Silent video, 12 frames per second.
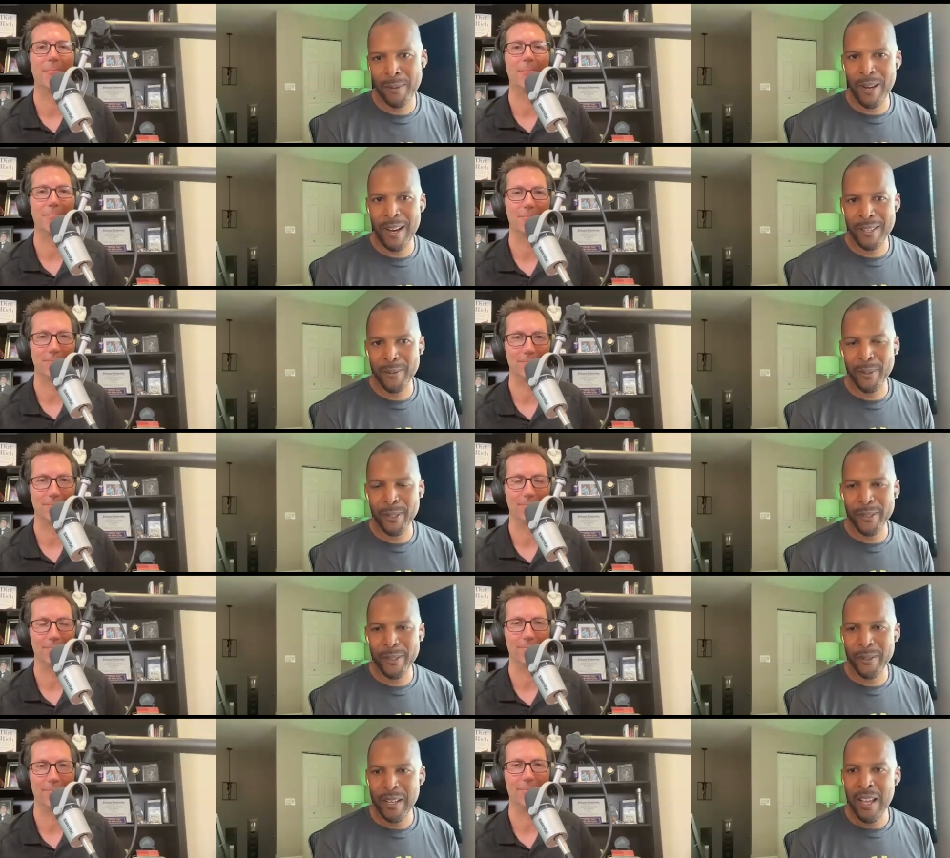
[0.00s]
Speaker 1: I could possibly
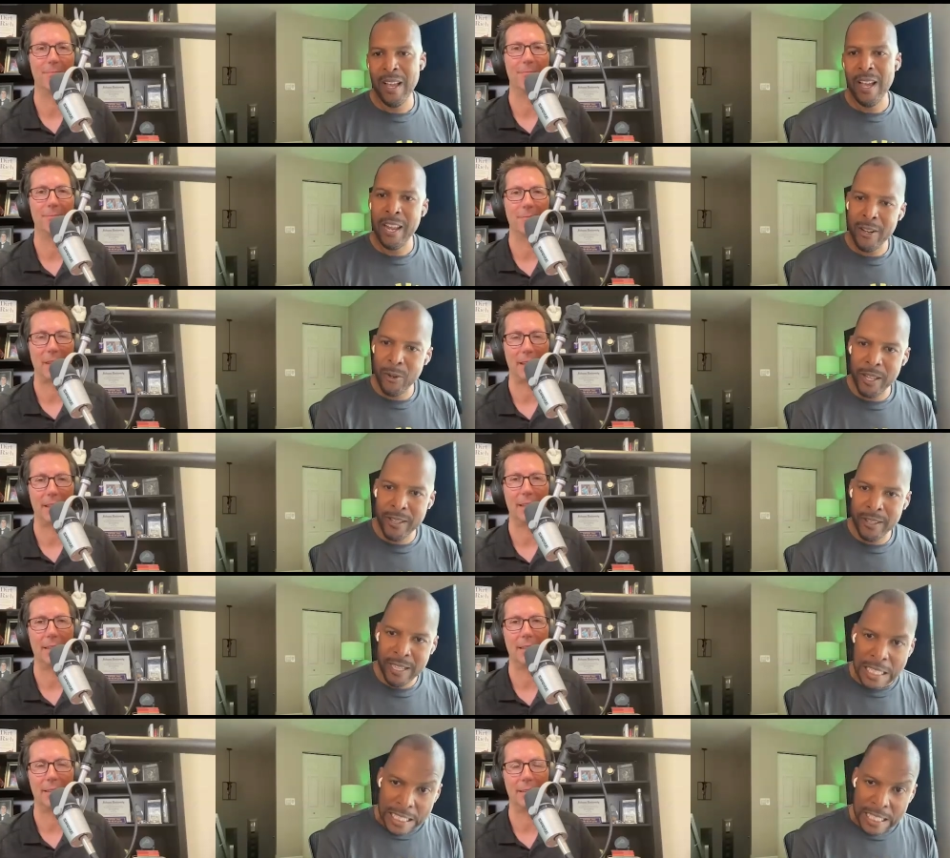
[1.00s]
do. And I knew
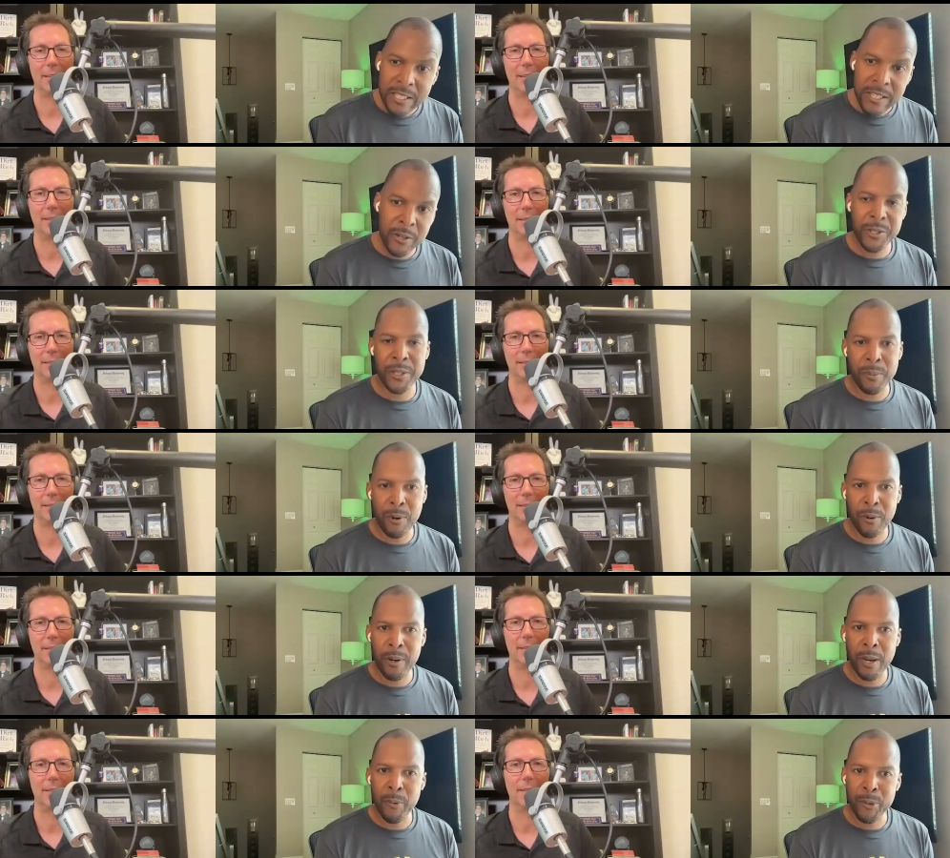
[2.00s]
that the elite coaching
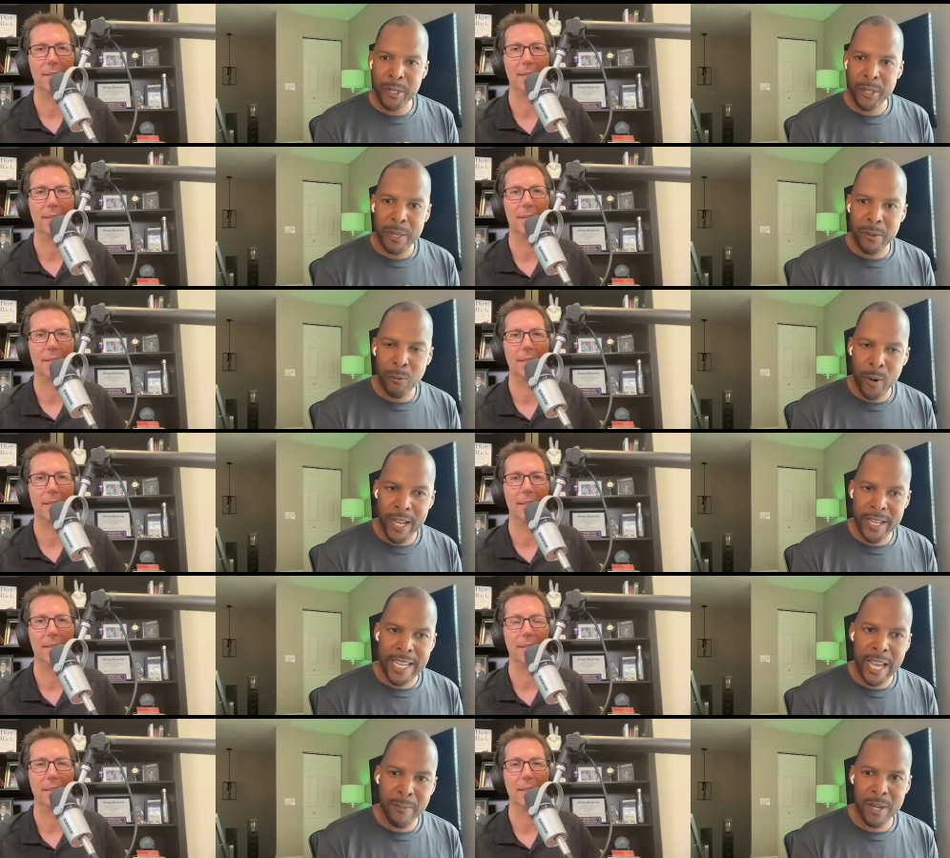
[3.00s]
program was going to be the way
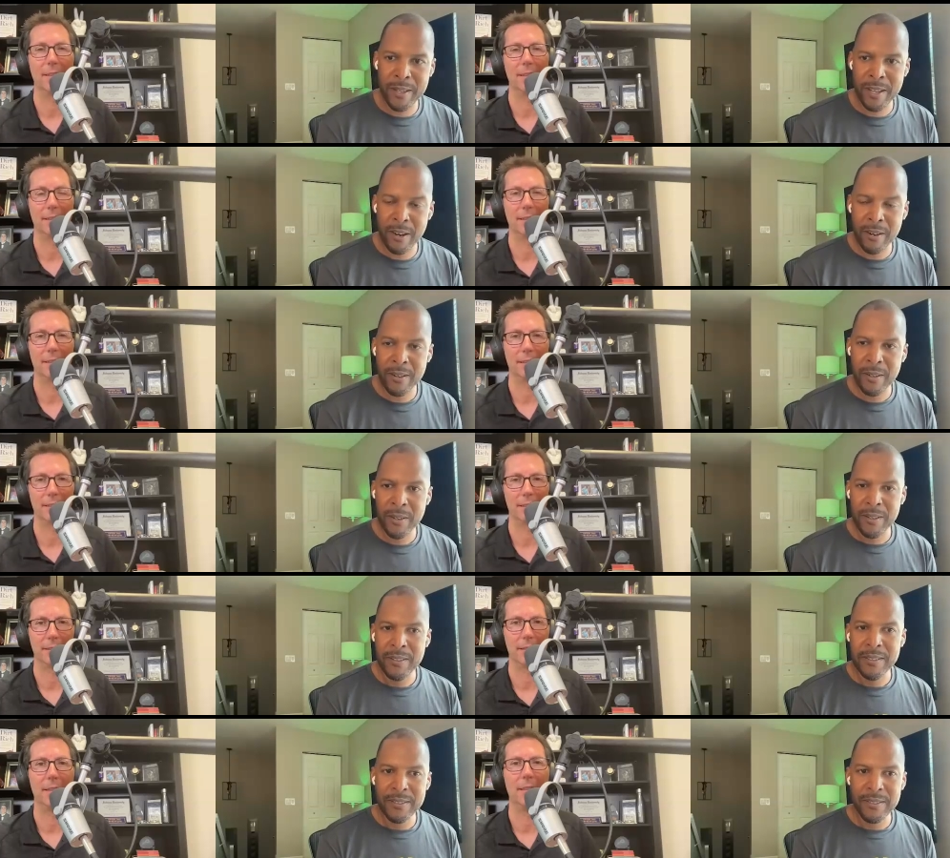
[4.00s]
to get me there.
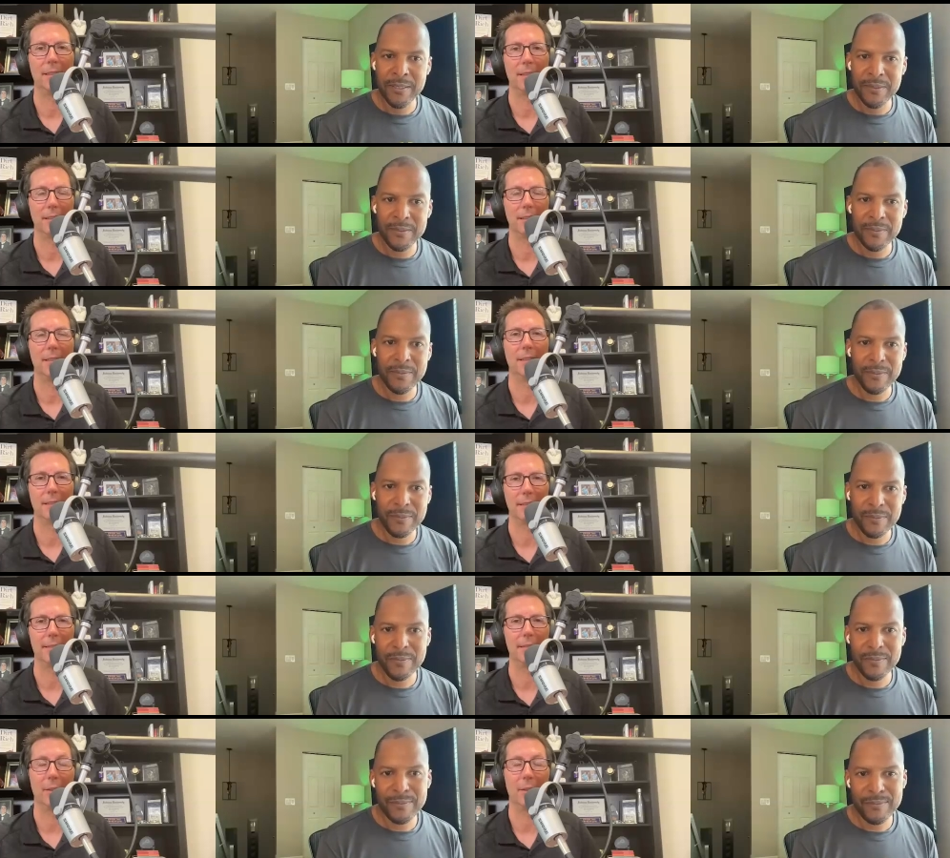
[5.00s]

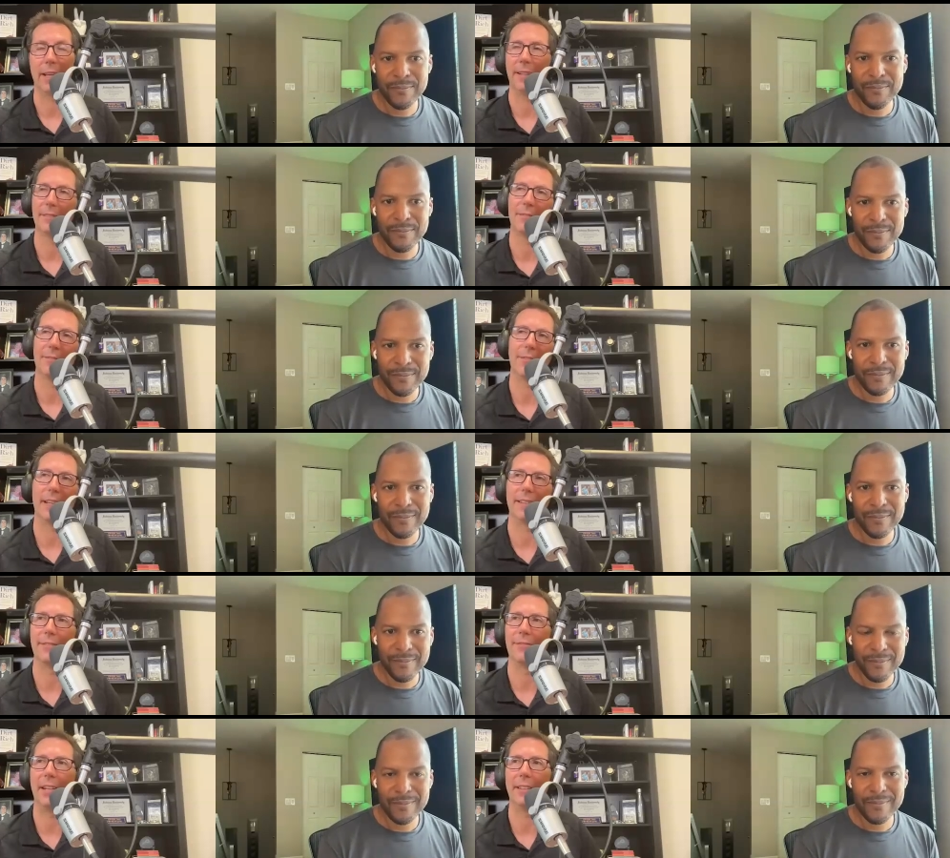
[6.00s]
Speaker 2: Okay. That,
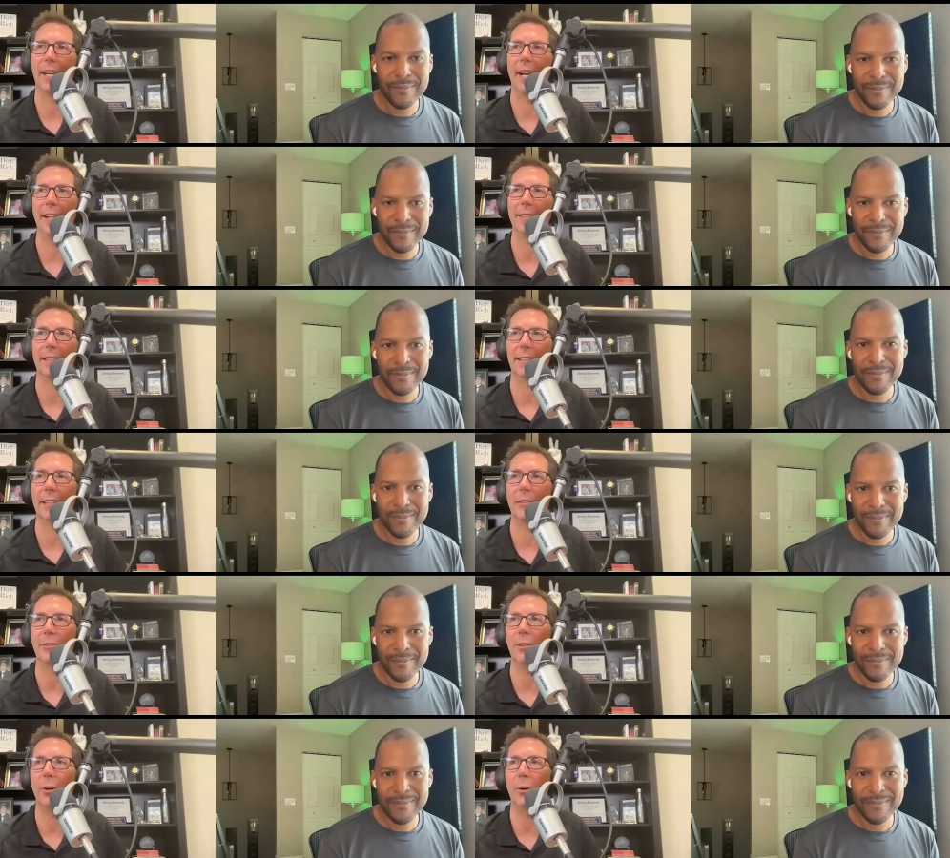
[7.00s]
fantastic.
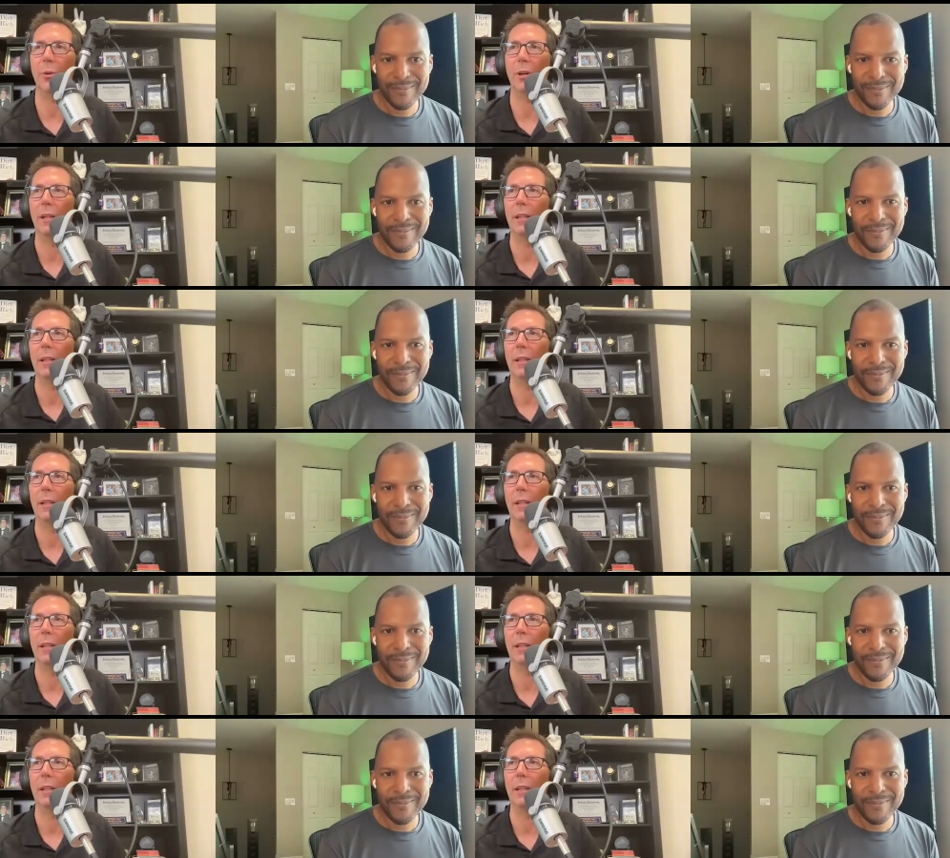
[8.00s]
So